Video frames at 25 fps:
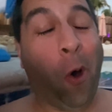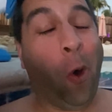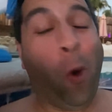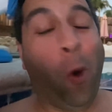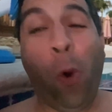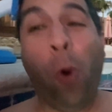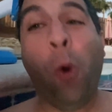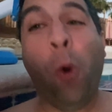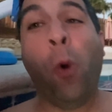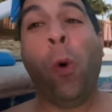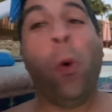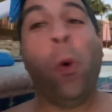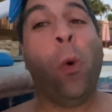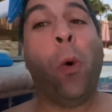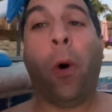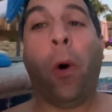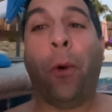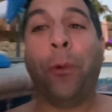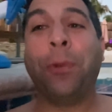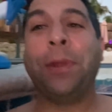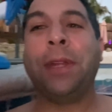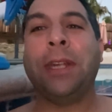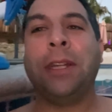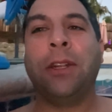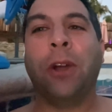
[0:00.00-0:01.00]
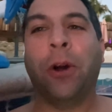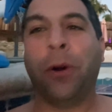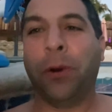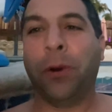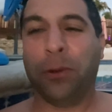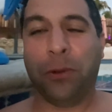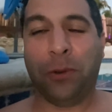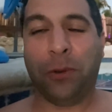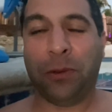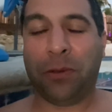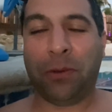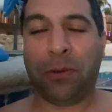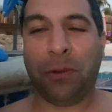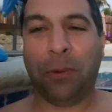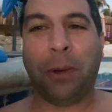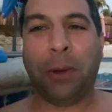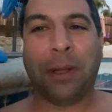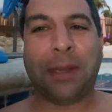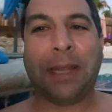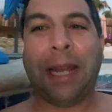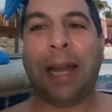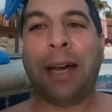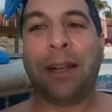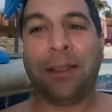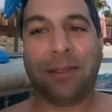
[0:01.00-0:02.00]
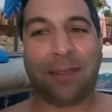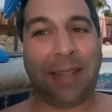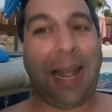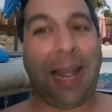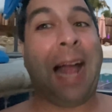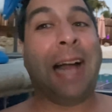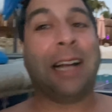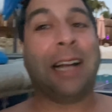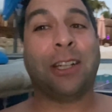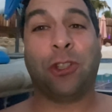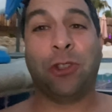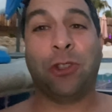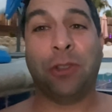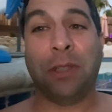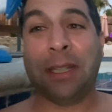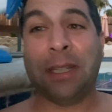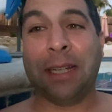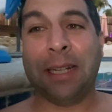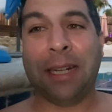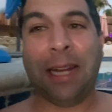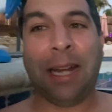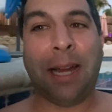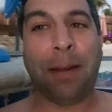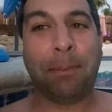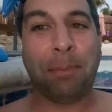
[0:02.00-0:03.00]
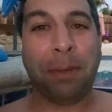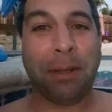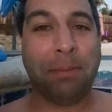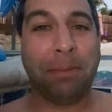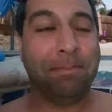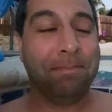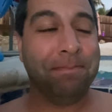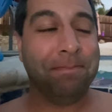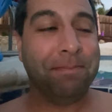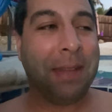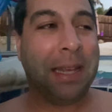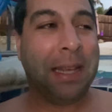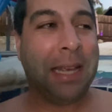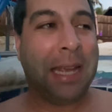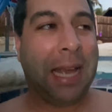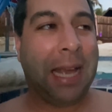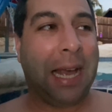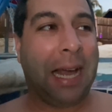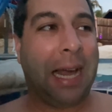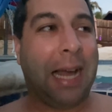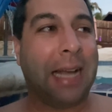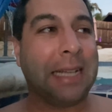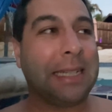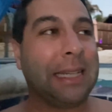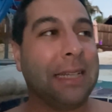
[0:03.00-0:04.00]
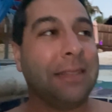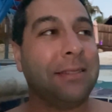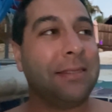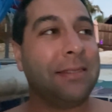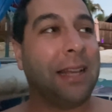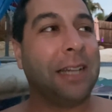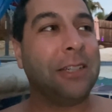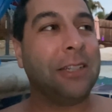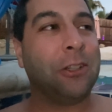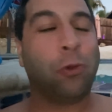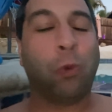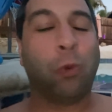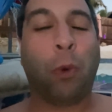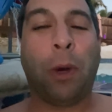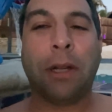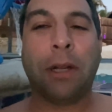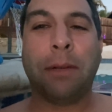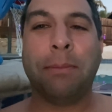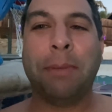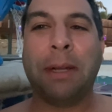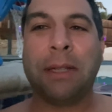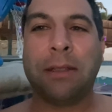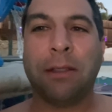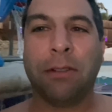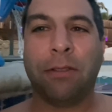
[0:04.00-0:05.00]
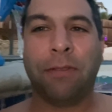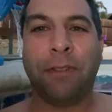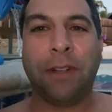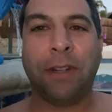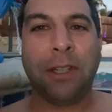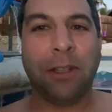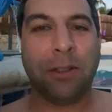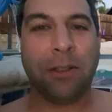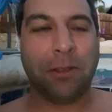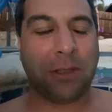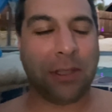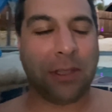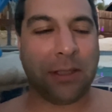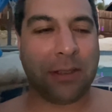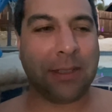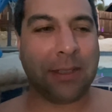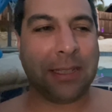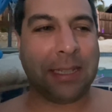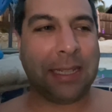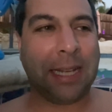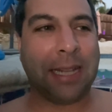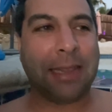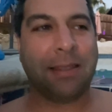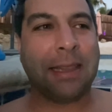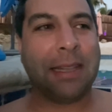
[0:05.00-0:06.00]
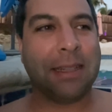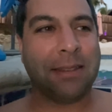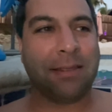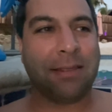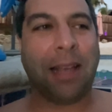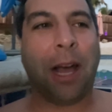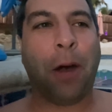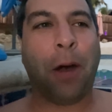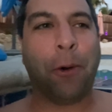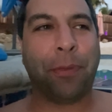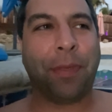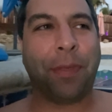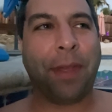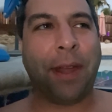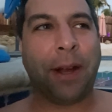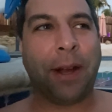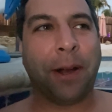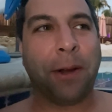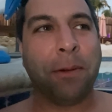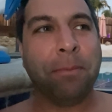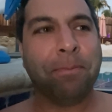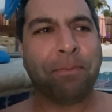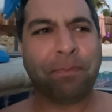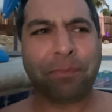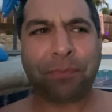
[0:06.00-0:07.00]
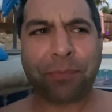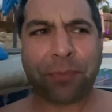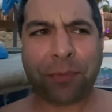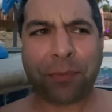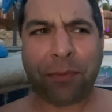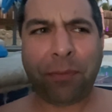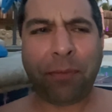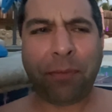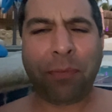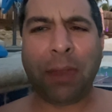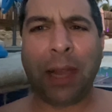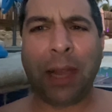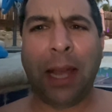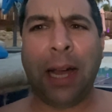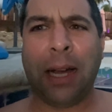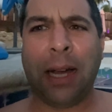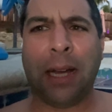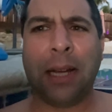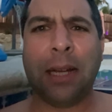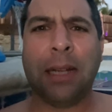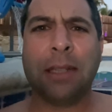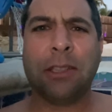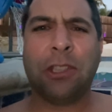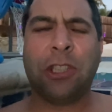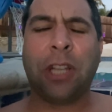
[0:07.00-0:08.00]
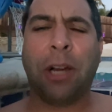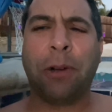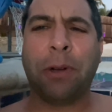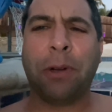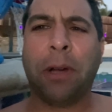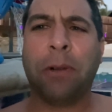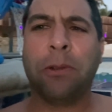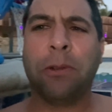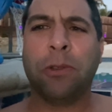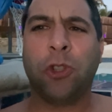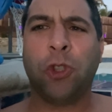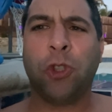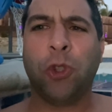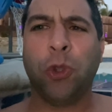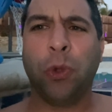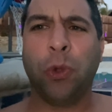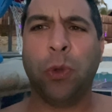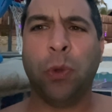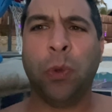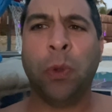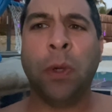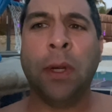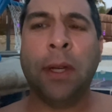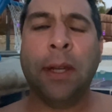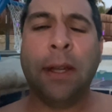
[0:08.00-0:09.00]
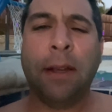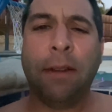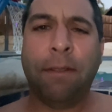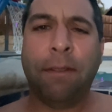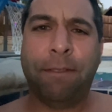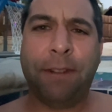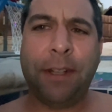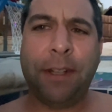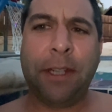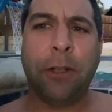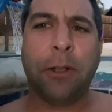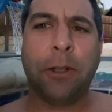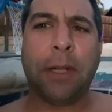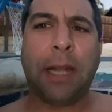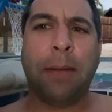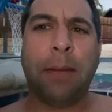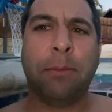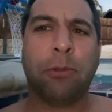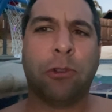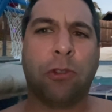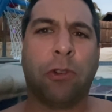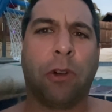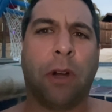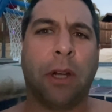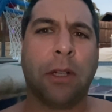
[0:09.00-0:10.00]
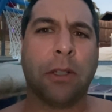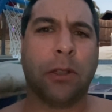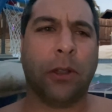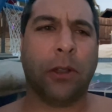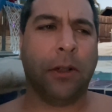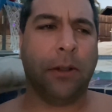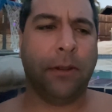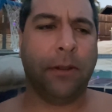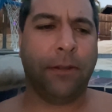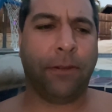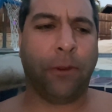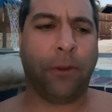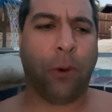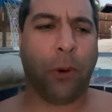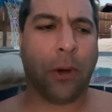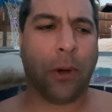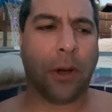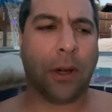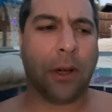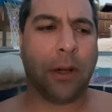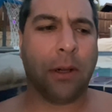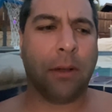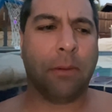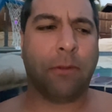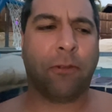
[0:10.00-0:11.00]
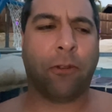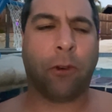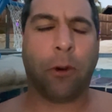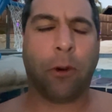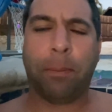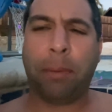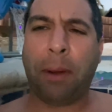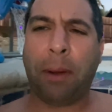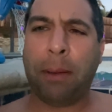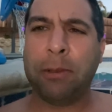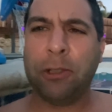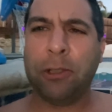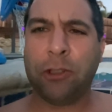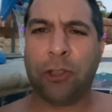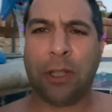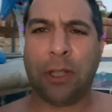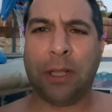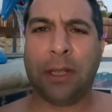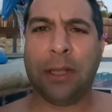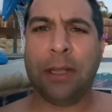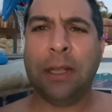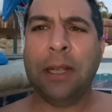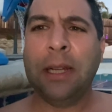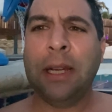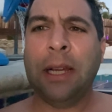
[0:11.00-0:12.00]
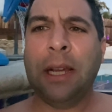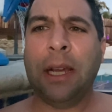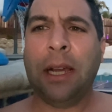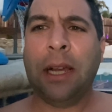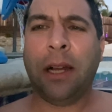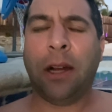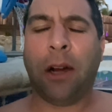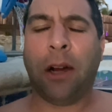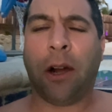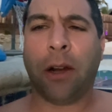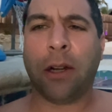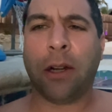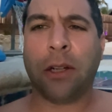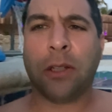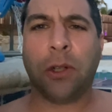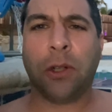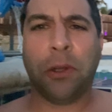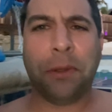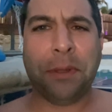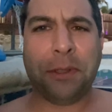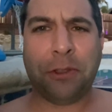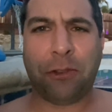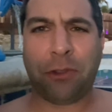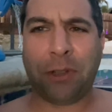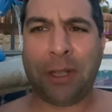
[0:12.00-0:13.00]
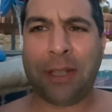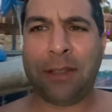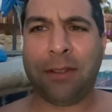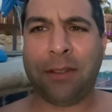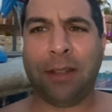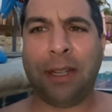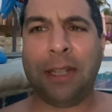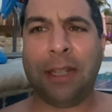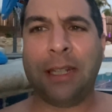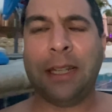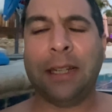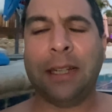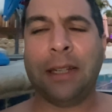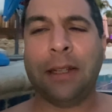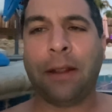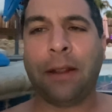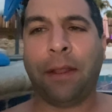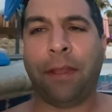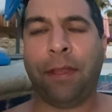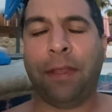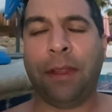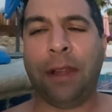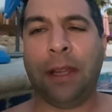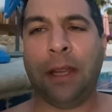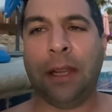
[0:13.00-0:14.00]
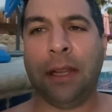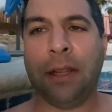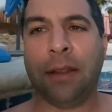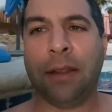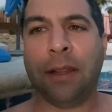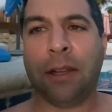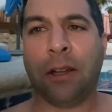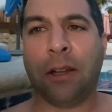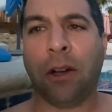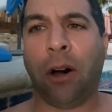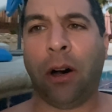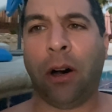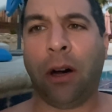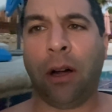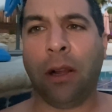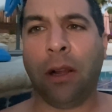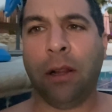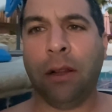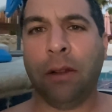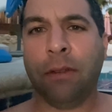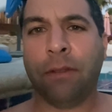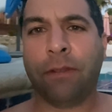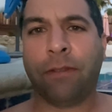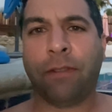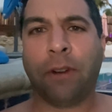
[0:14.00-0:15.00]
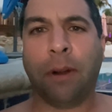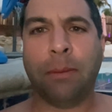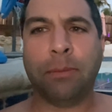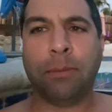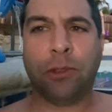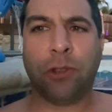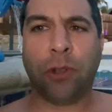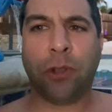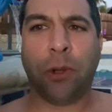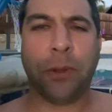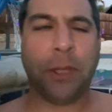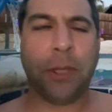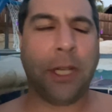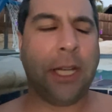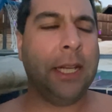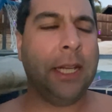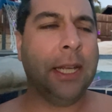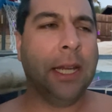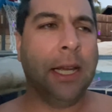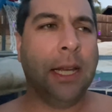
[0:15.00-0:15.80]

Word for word: Who only knows what the hell's actually going to happen? I guess I just wanted to make this video to, to get this out there. Uh, shout out to Video Games Chronicle for for publishing an article and translating the the call from Sony.